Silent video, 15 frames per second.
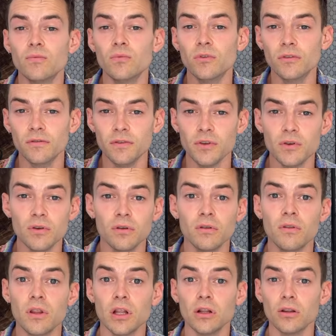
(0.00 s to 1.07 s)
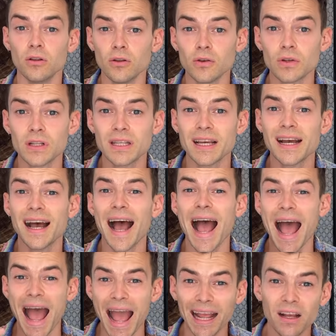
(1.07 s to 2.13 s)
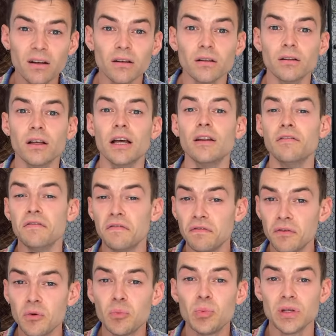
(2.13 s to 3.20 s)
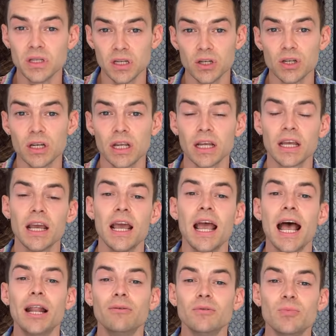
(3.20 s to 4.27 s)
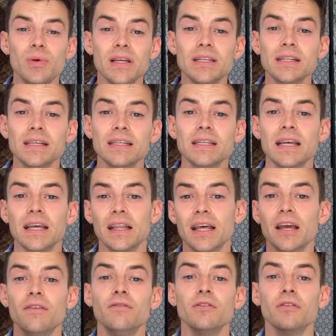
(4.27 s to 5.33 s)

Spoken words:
review that looked at ankle and foot positioning. And it was basically saying that if